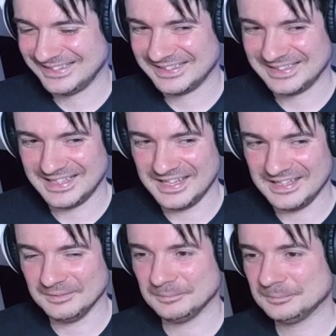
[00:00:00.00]

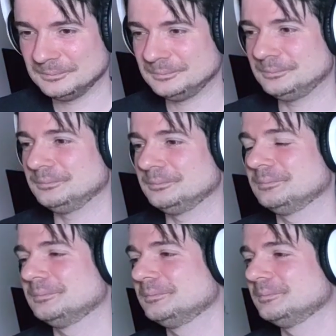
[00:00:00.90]
BAND-MAID announced
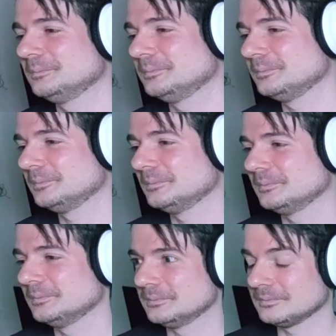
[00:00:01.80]
that they were breaking up